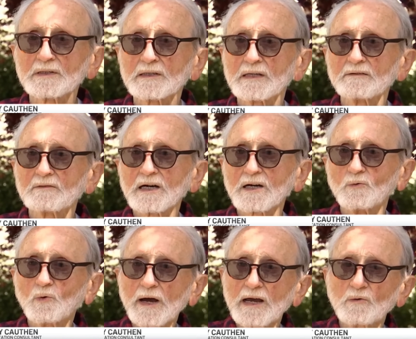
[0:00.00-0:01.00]
then they've got to
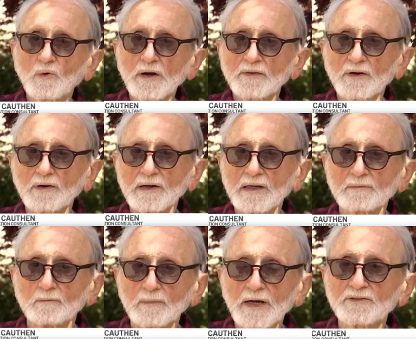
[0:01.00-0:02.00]
weigh whether it
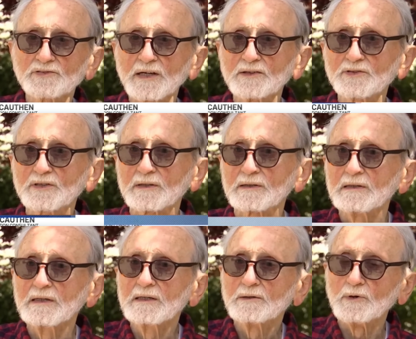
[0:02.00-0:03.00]
makes sense to
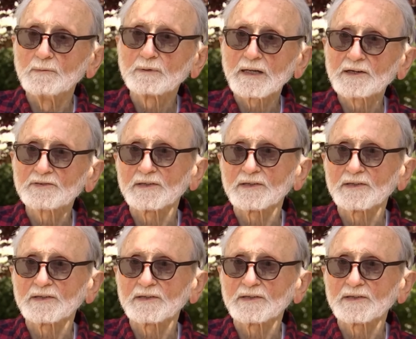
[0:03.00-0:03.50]
replace